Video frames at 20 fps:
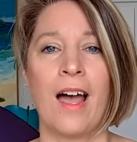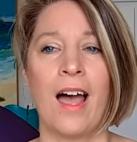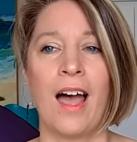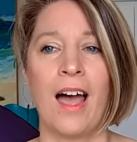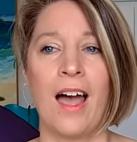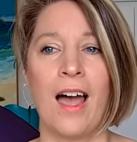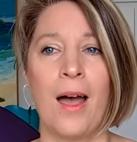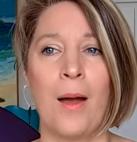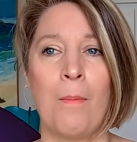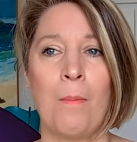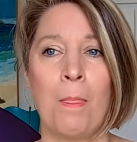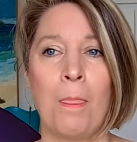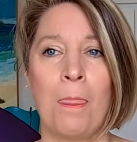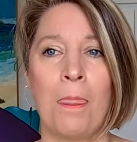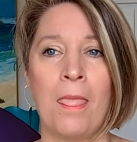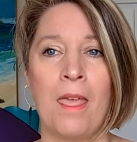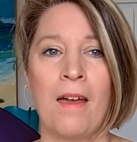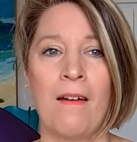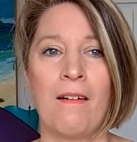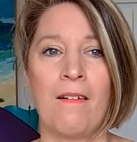
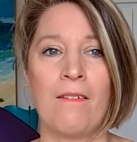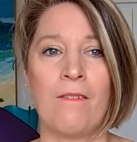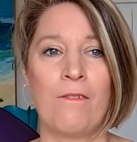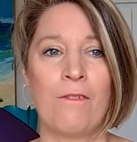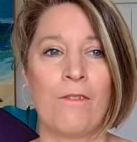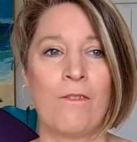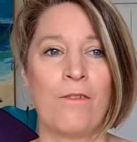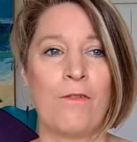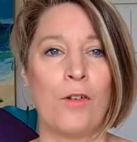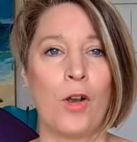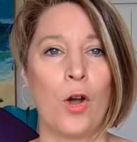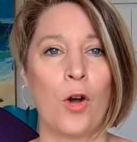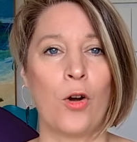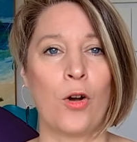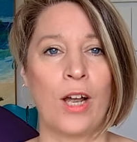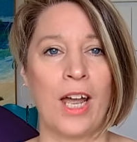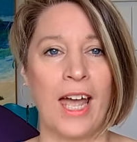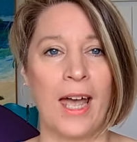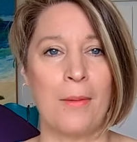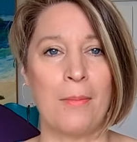
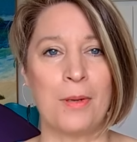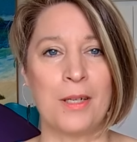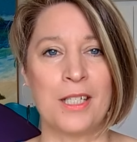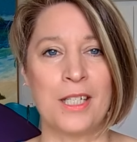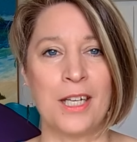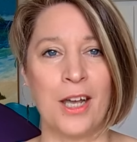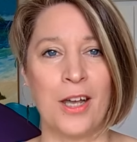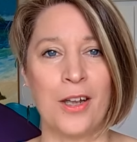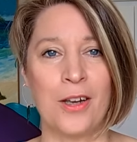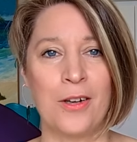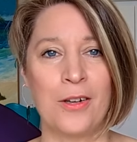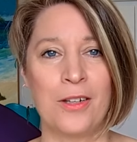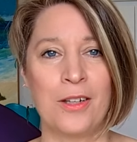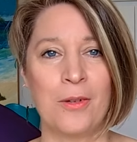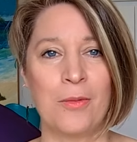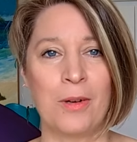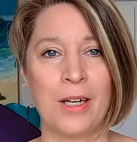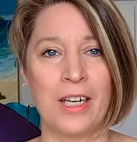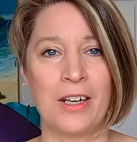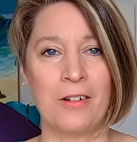vlog episode
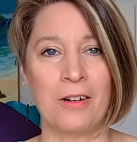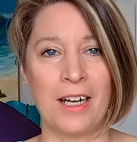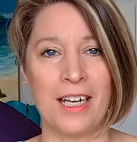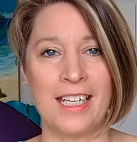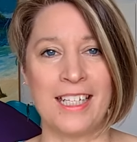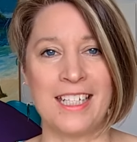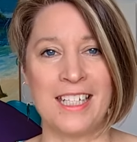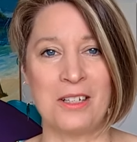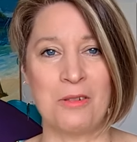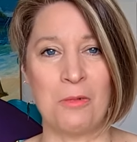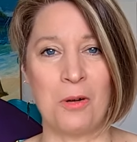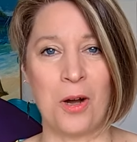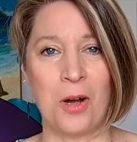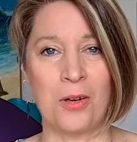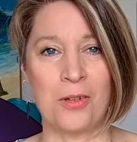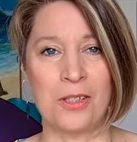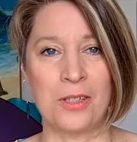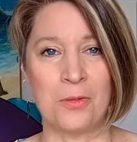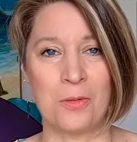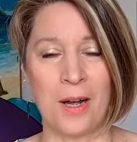that we created
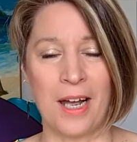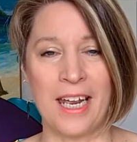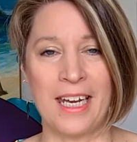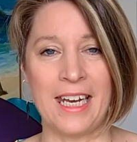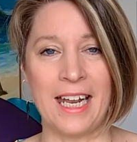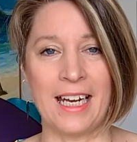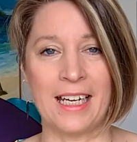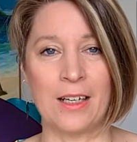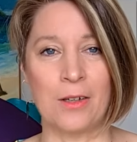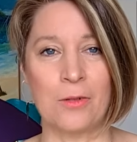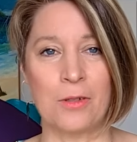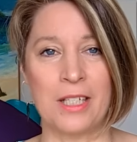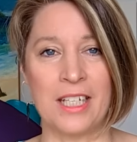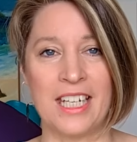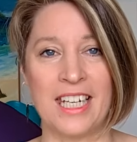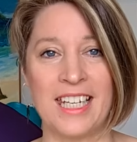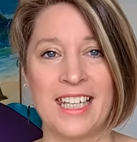whilst away in Anglesey,